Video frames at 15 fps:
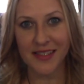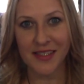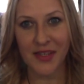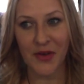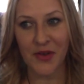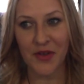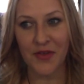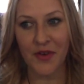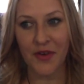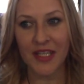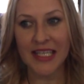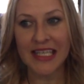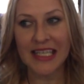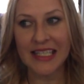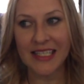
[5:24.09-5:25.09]
So you're very
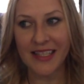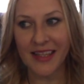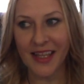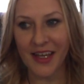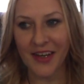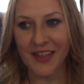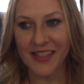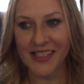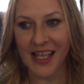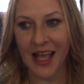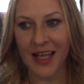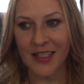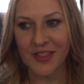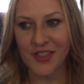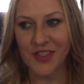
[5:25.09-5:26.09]
heated there,
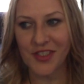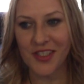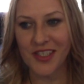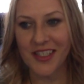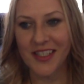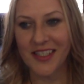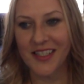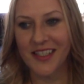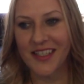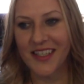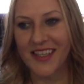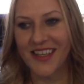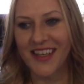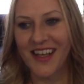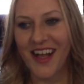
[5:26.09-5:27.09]
Sag.
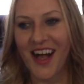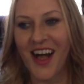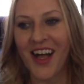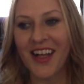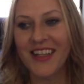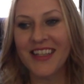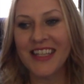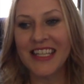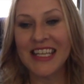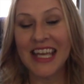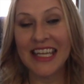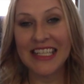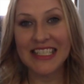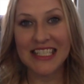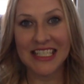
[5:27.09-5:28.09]
On the
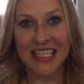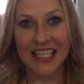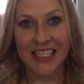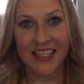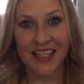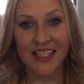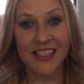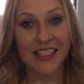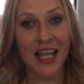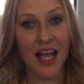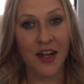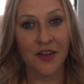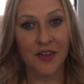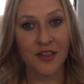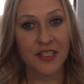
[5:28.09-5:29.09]
19th,
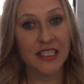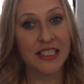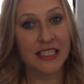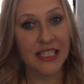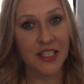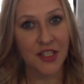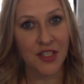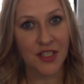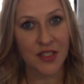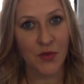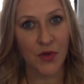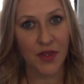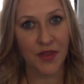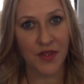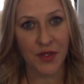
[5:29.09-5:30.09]
Saturn stationed
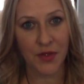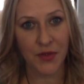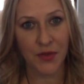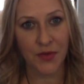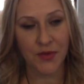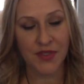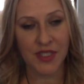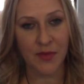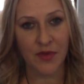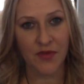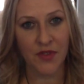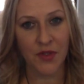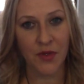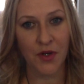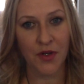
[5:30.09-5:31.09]
with you. Some
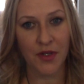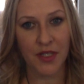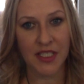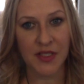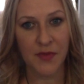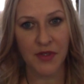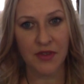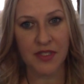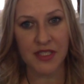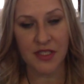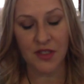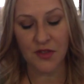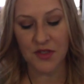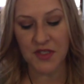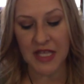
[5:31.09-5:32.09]
of you are
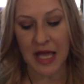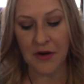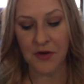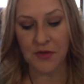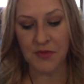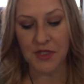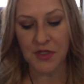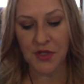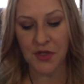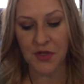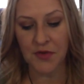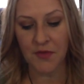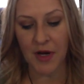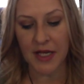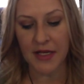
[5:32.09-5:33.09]
experiencing your Saturn
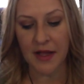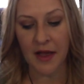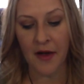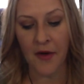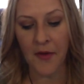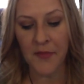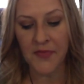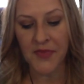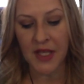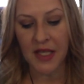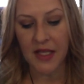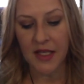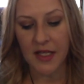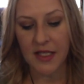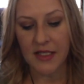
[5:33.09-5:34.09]
return right now,
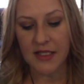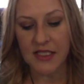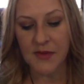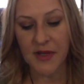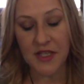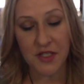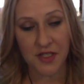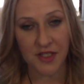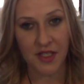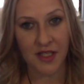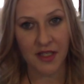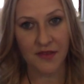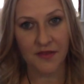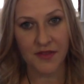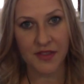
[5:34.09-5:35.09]

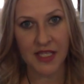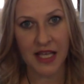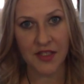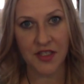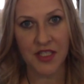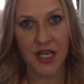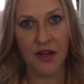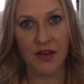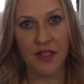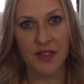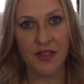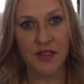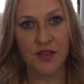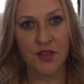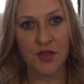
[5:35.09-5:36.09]
especially if
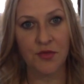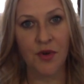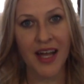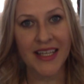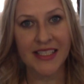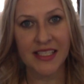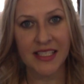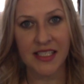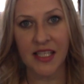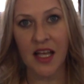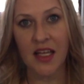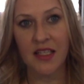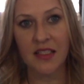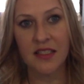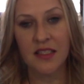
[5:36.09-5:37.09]
Sagittarius is your rising
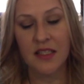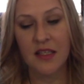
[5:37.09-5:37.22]
sign.